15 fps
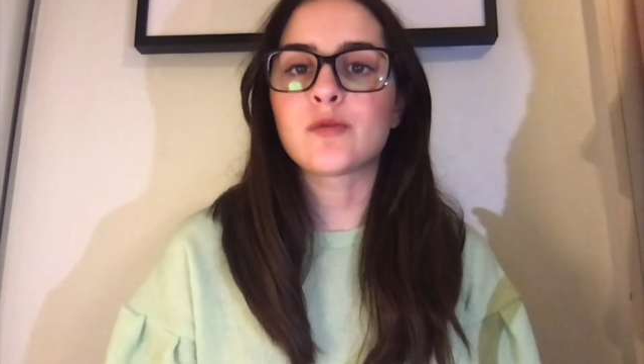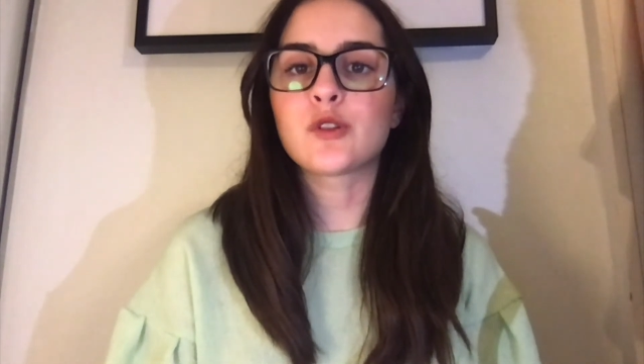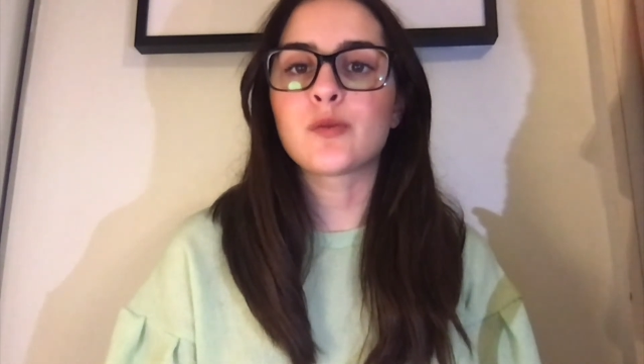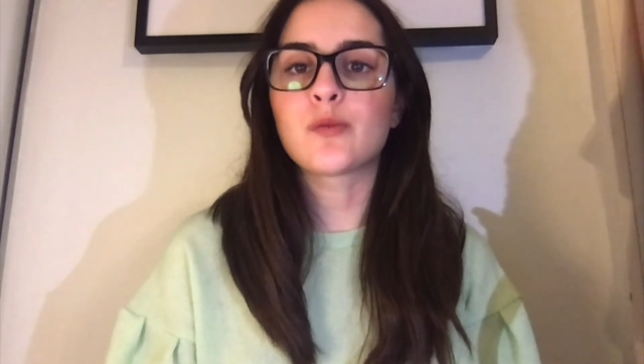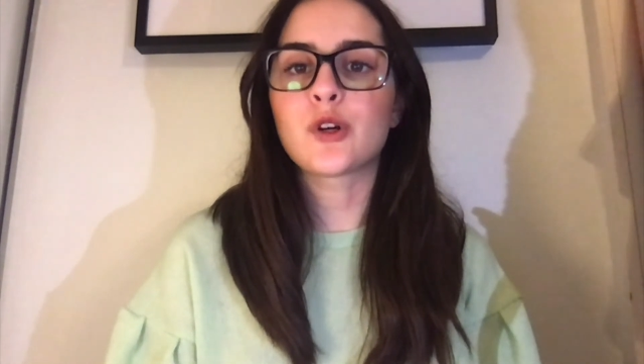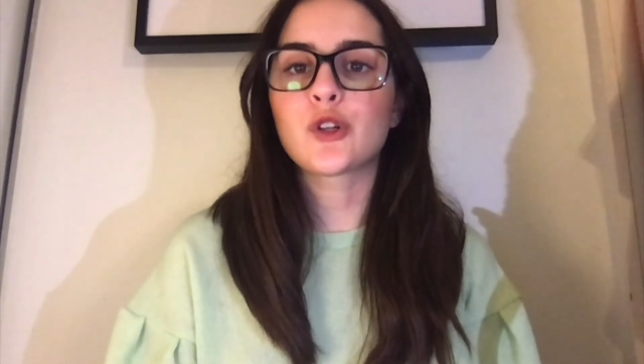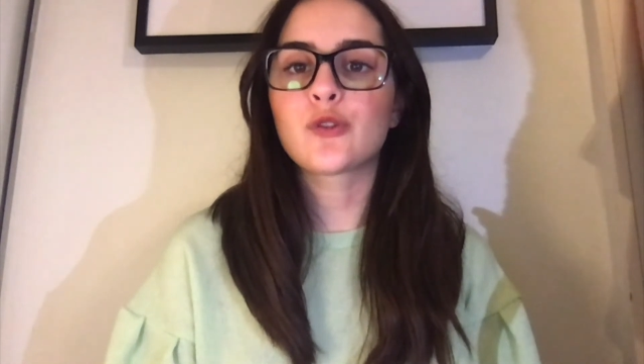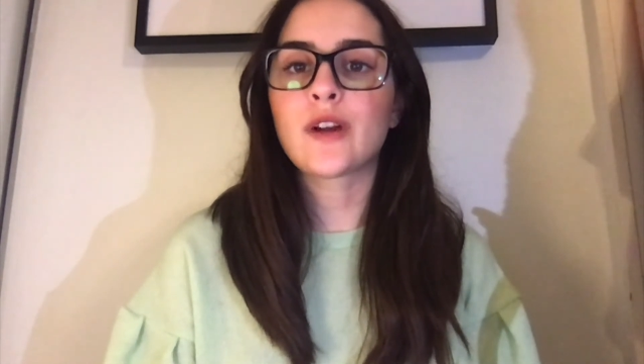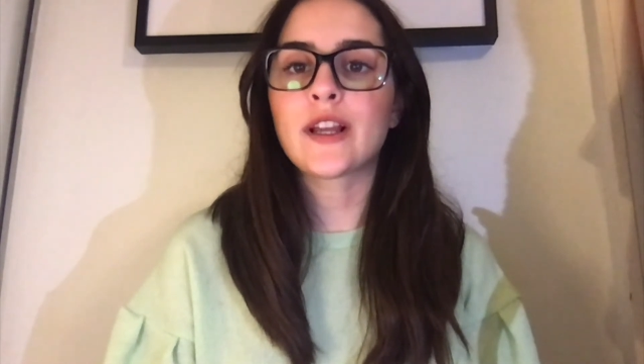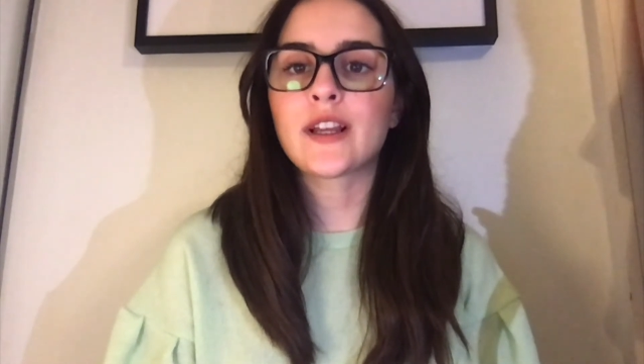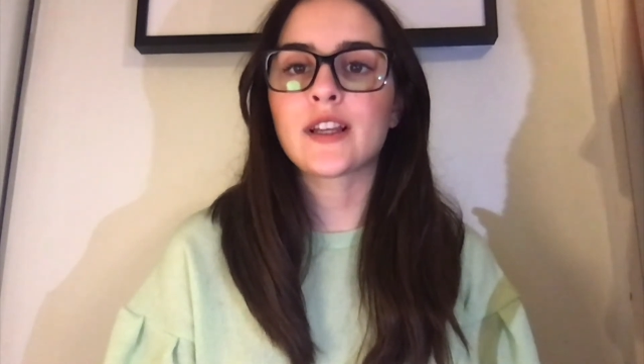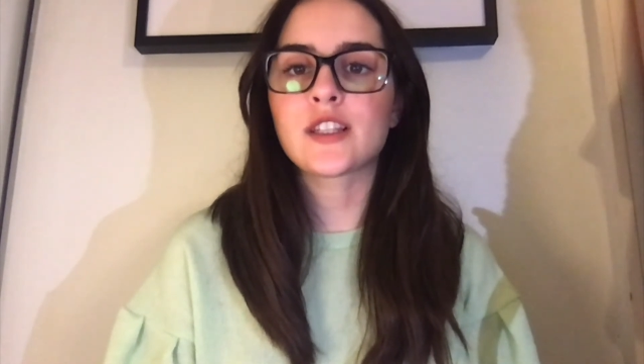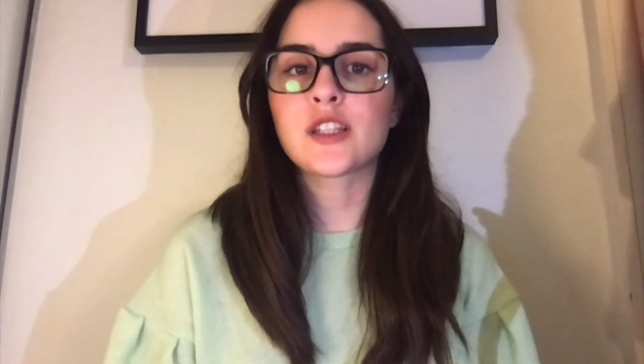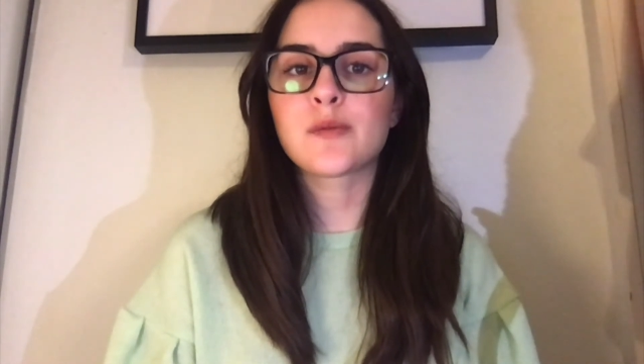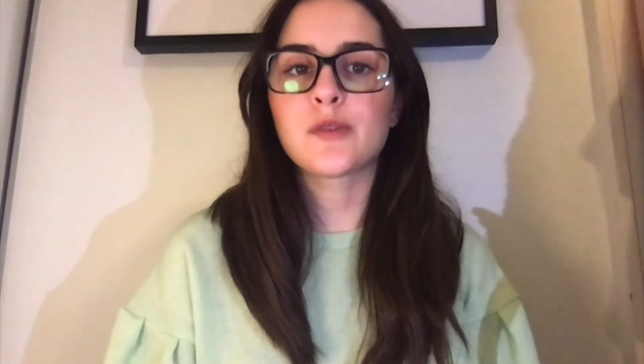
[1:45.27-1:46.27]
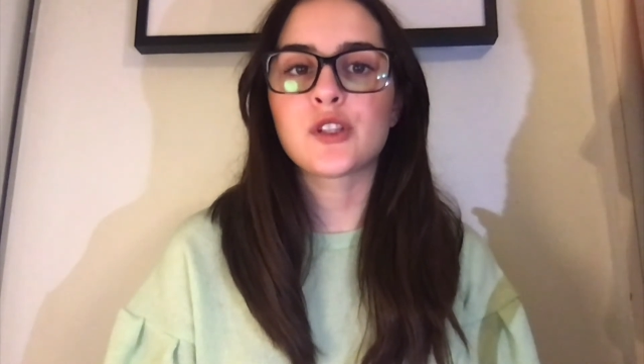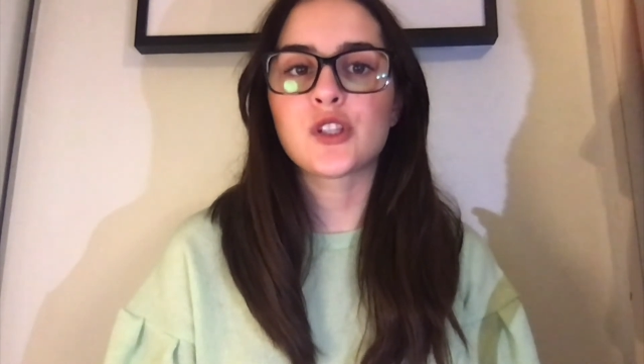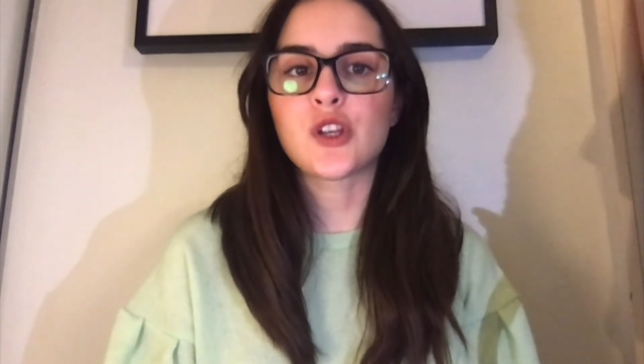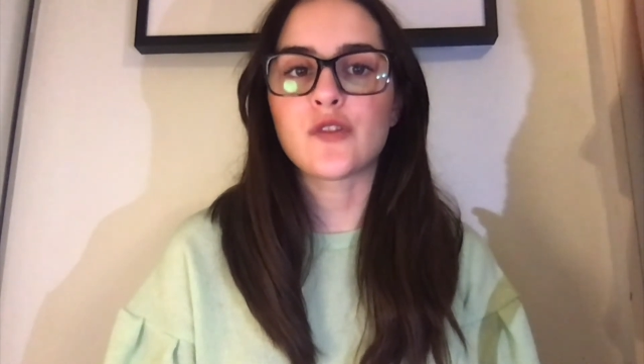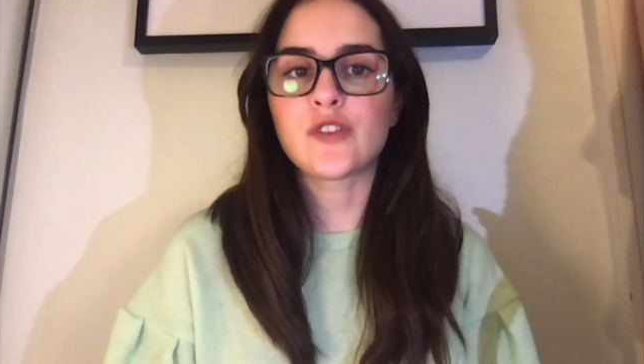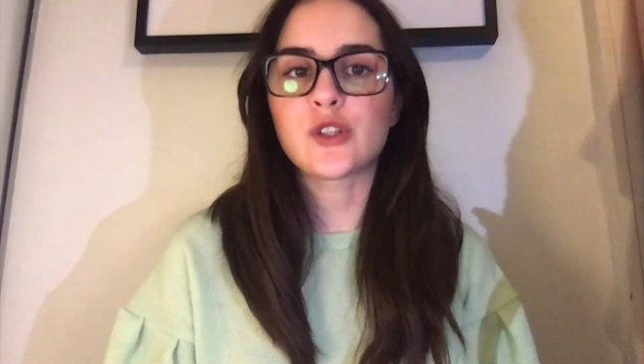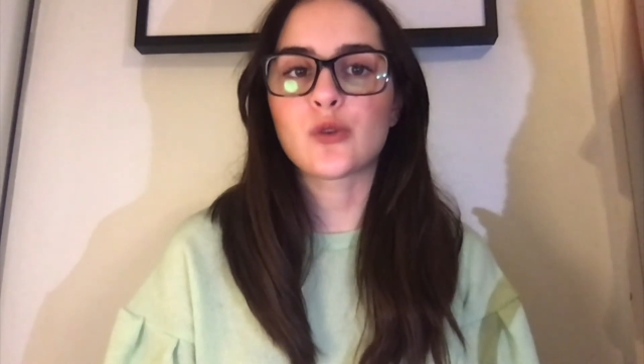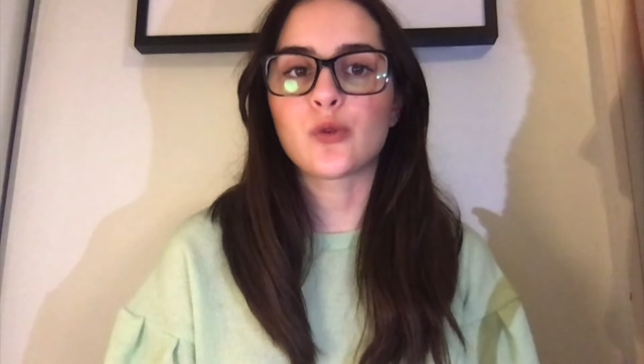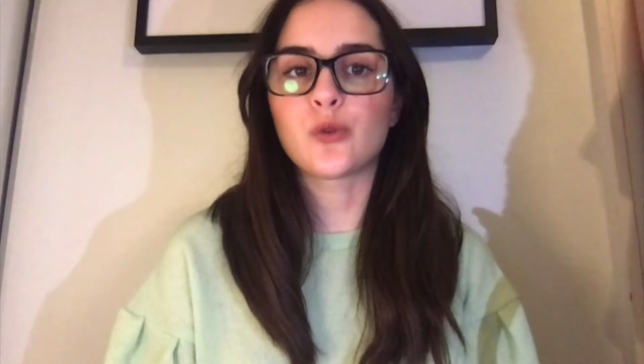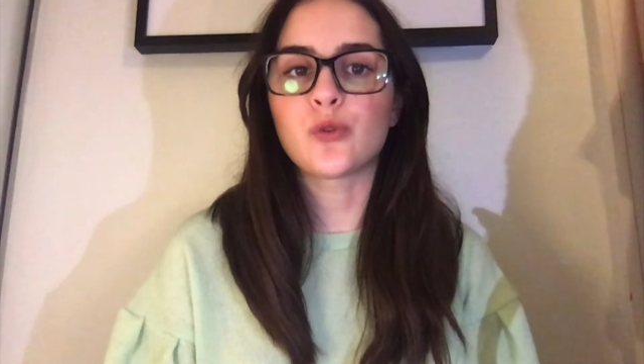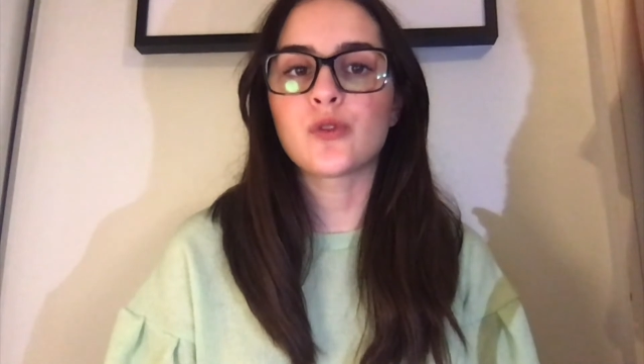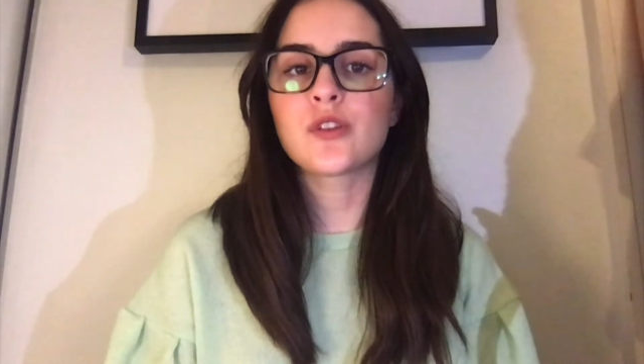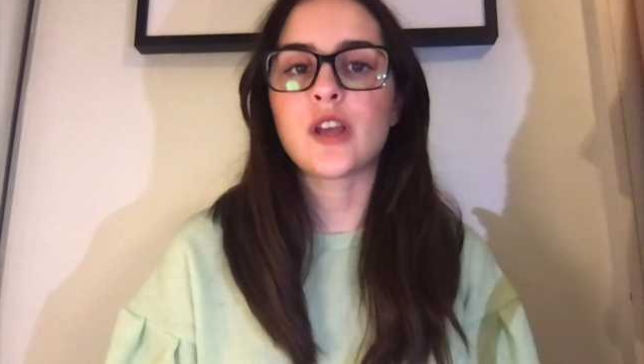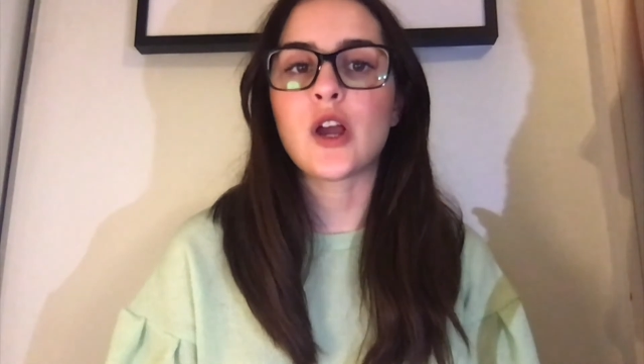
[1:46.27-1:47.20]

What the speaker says: to moderate customer service calls,